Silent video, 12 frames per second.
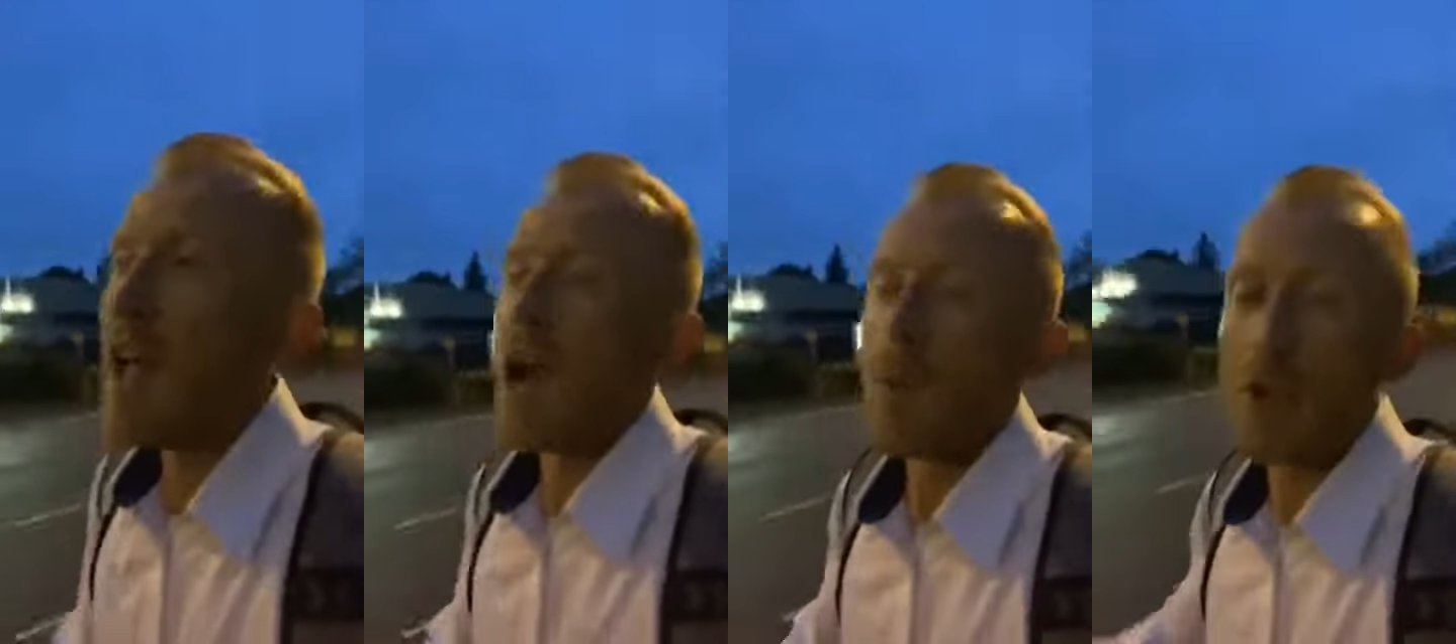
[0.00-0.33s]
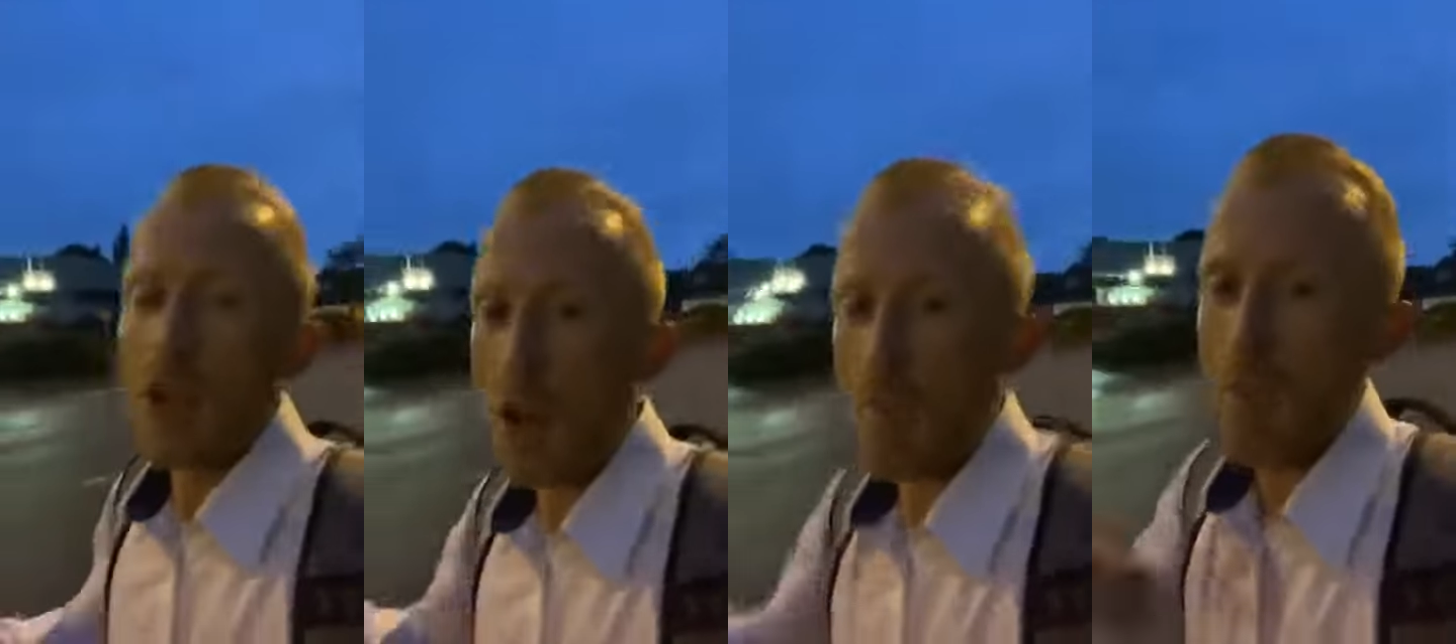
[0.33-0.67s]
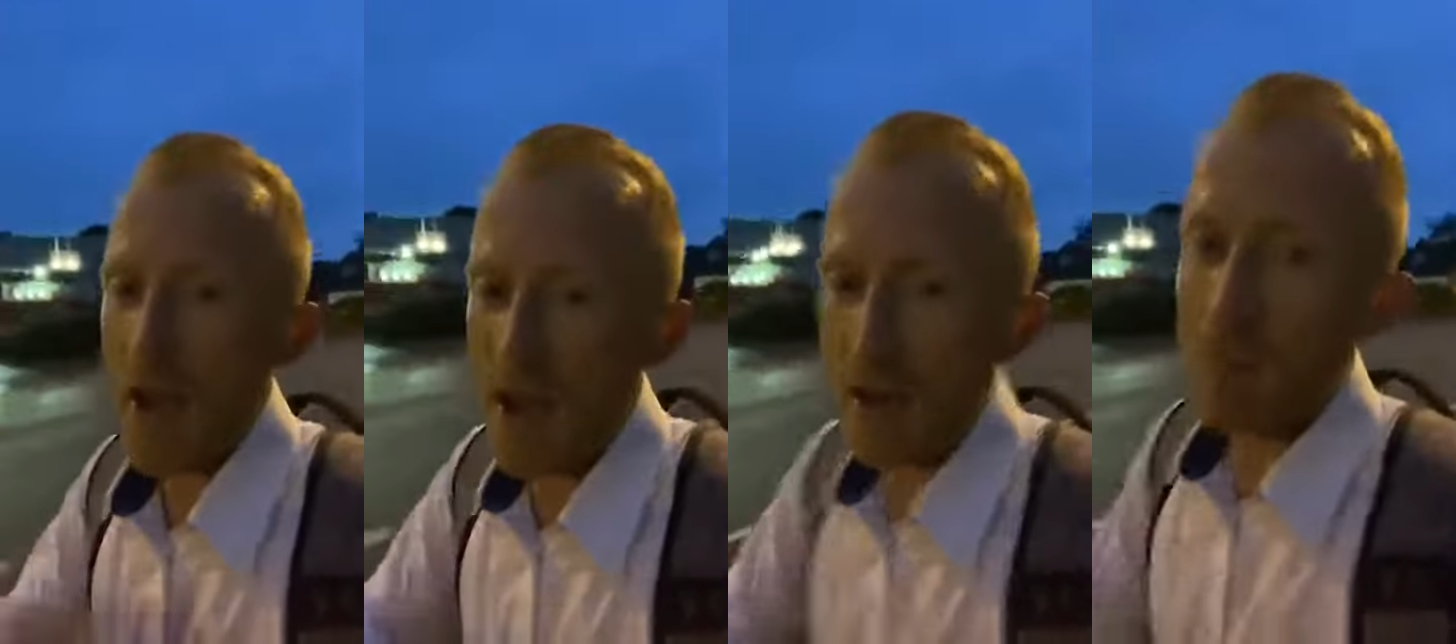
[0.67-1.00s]
And we go
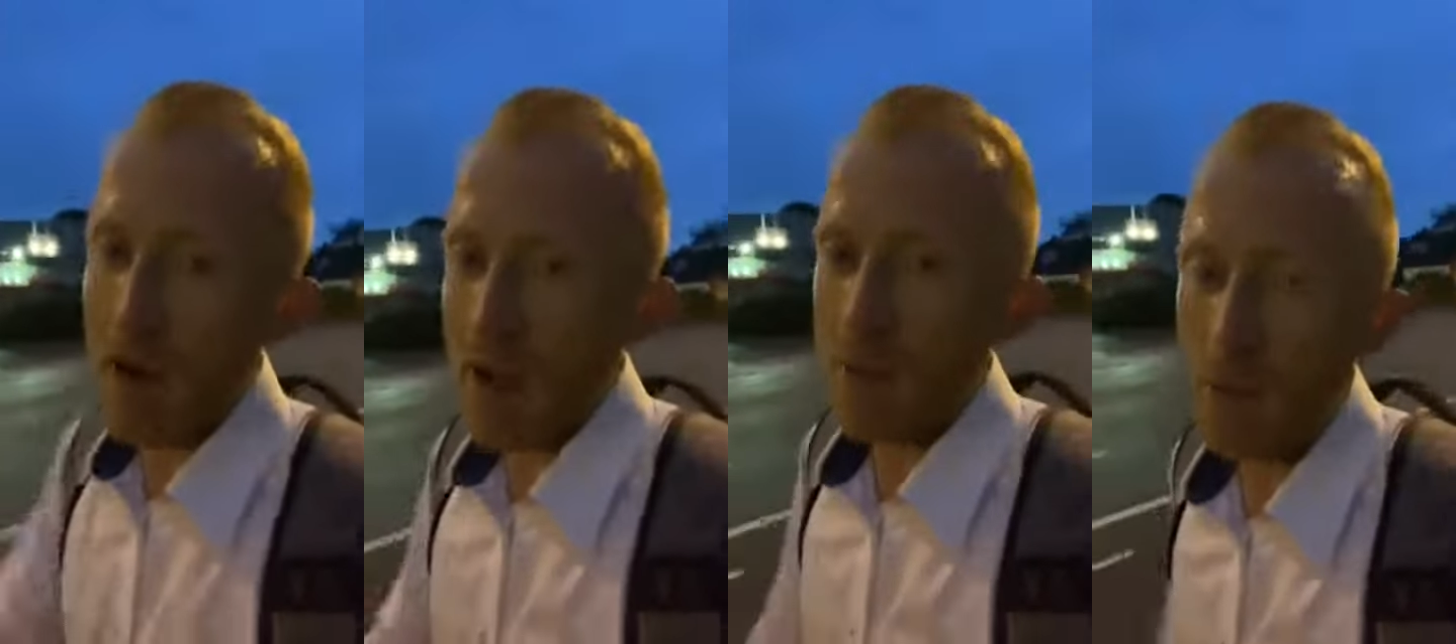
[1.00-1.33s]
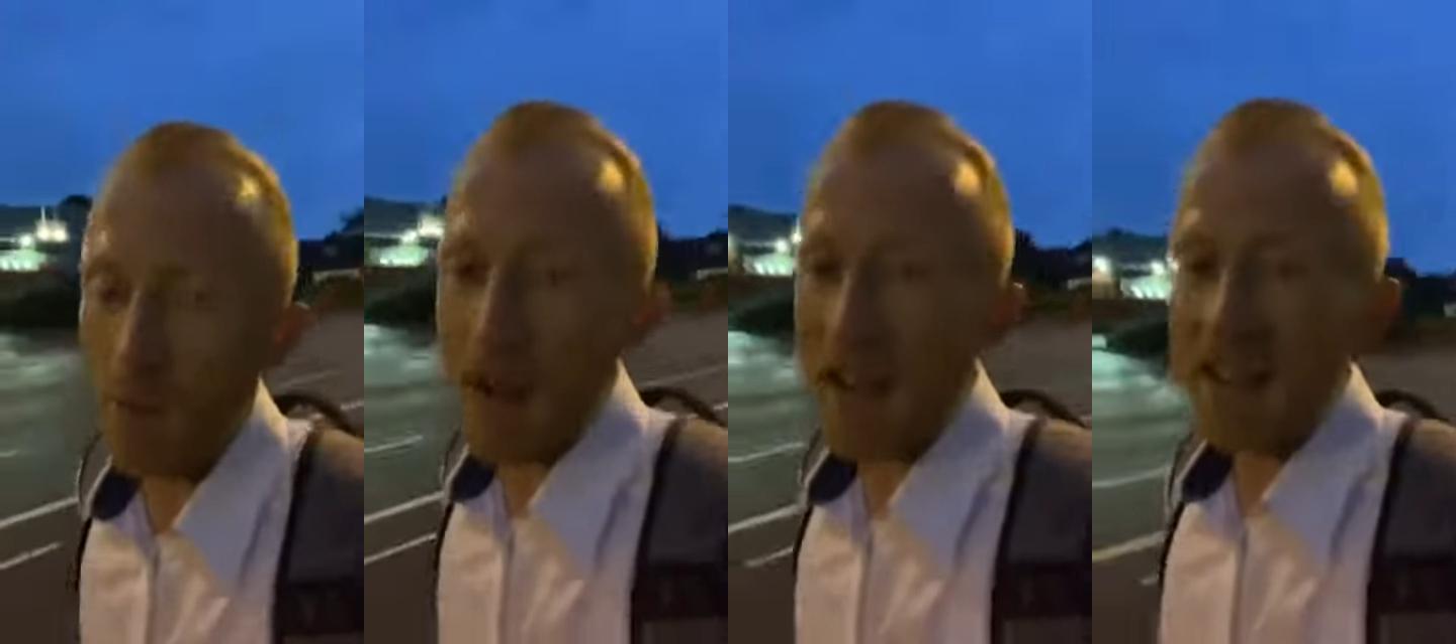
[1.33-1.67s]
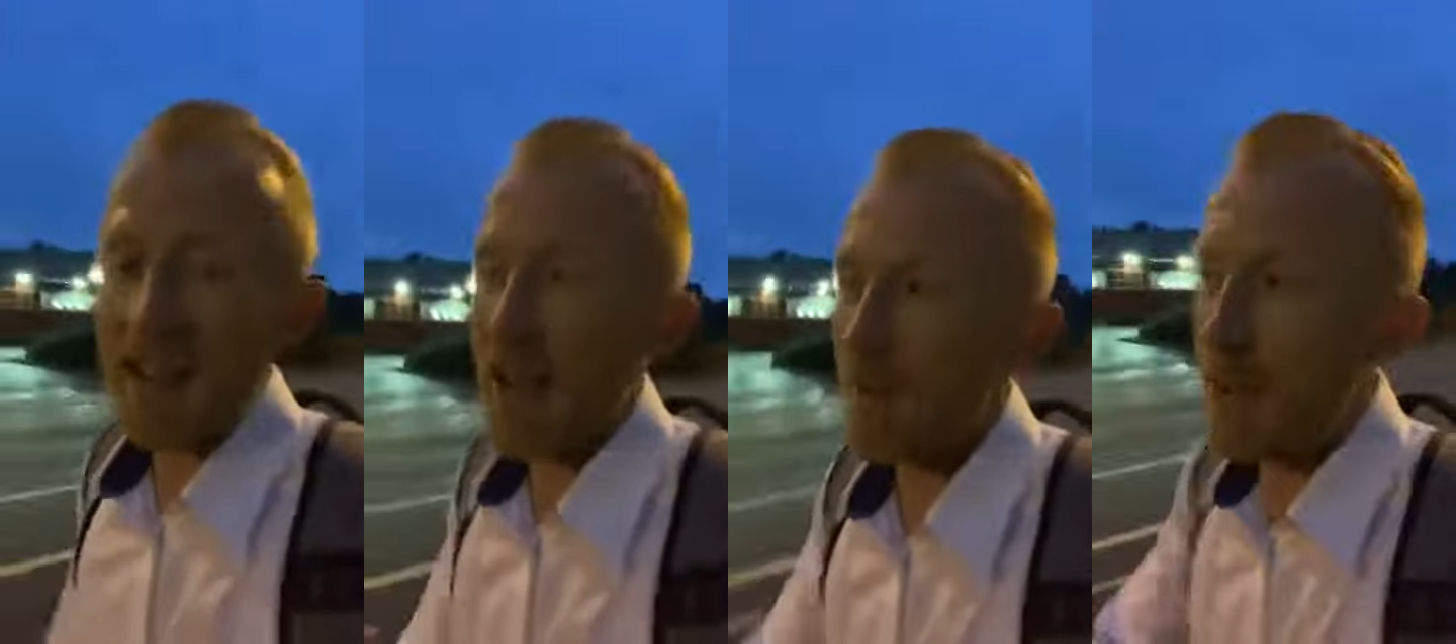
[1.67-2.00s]
back round and play the
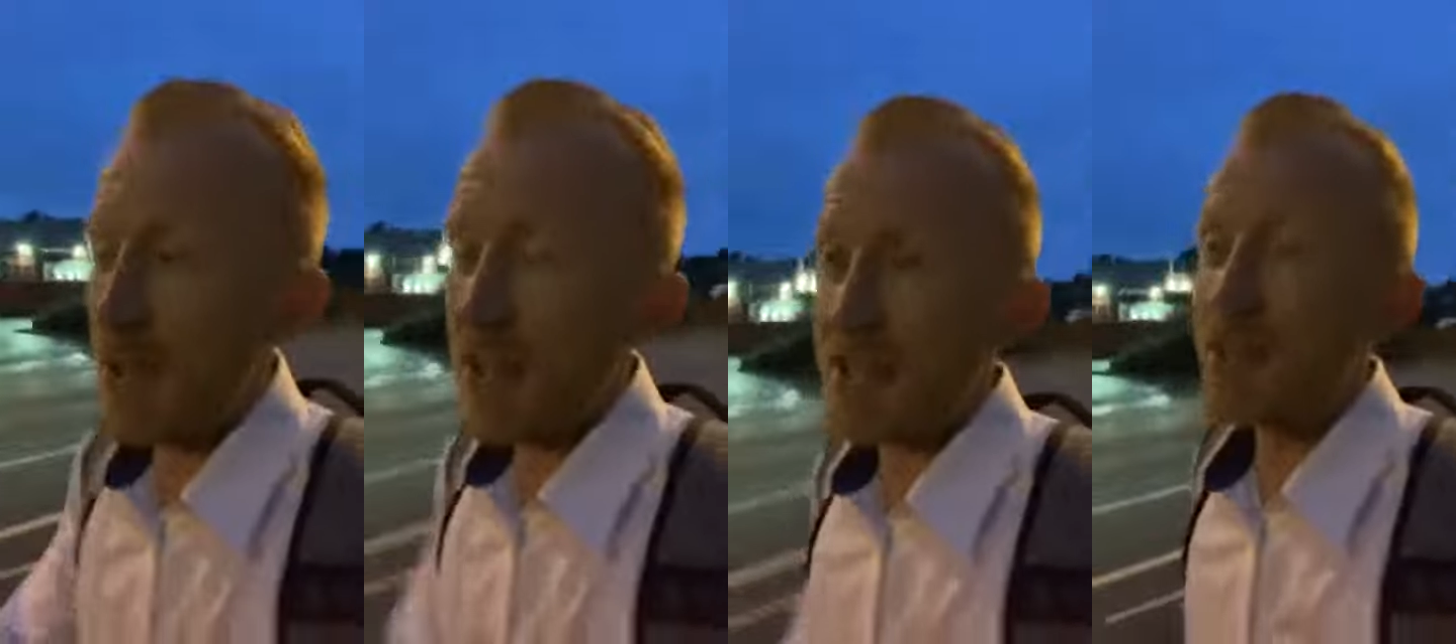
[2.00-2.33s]
game again.